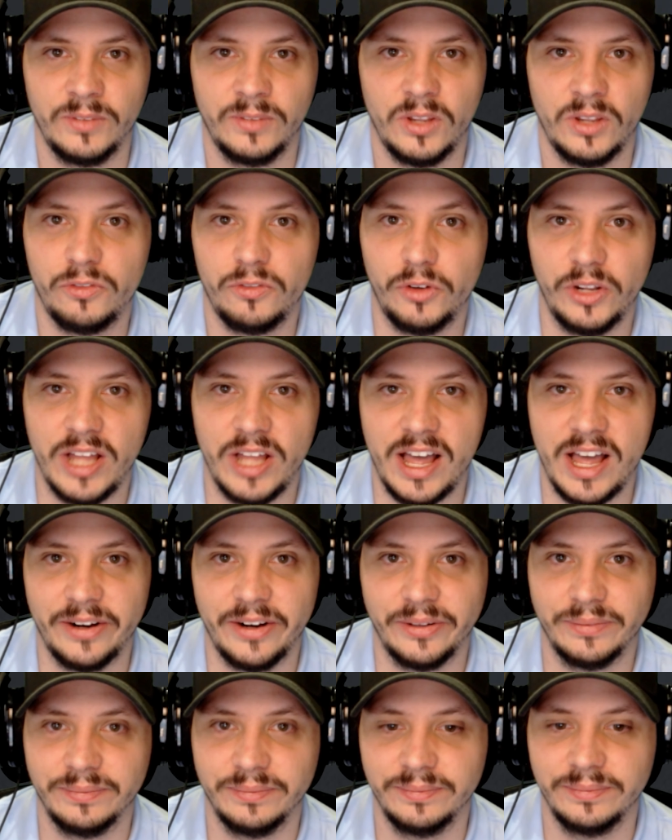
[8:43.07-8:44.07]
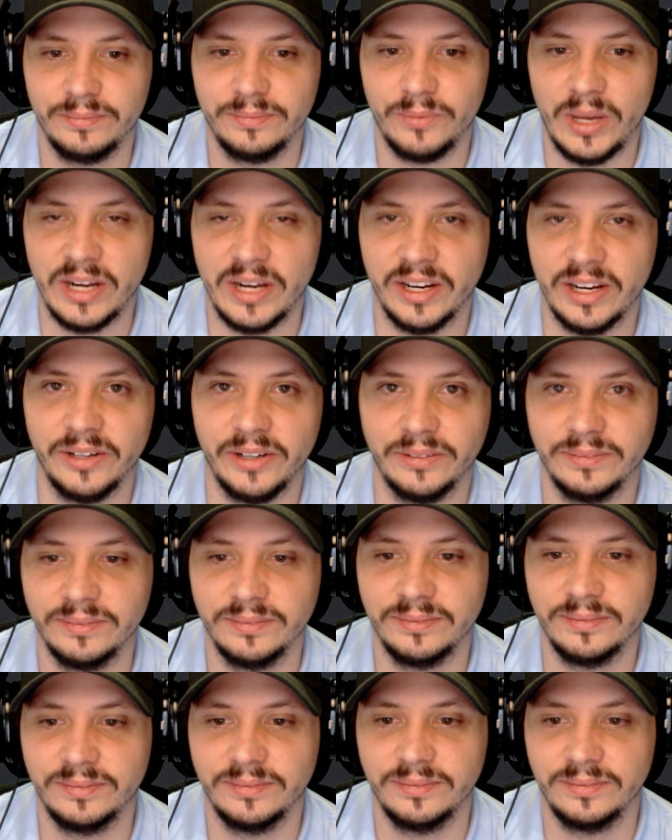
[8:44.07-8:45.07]
Full auto. Way to go.
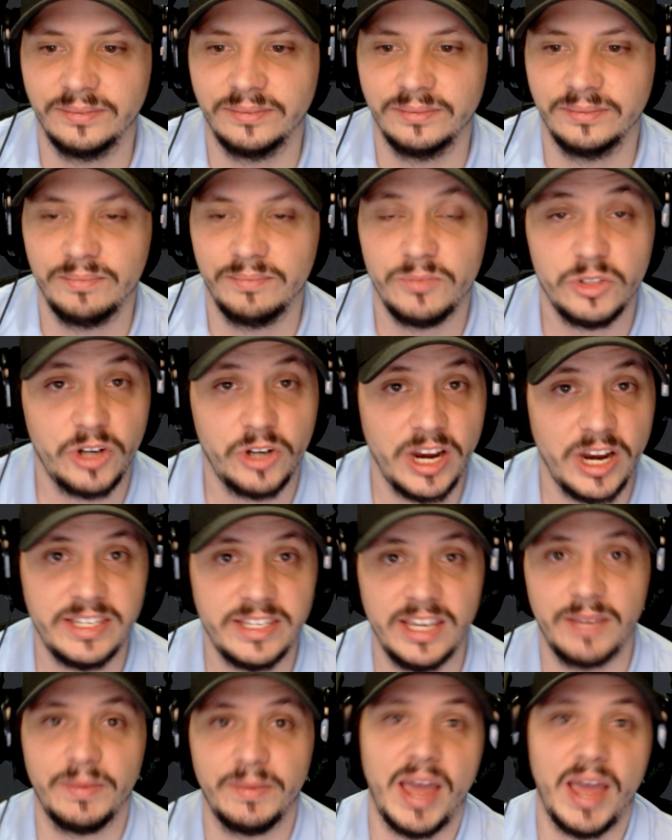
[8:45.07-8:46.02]
It's a great team.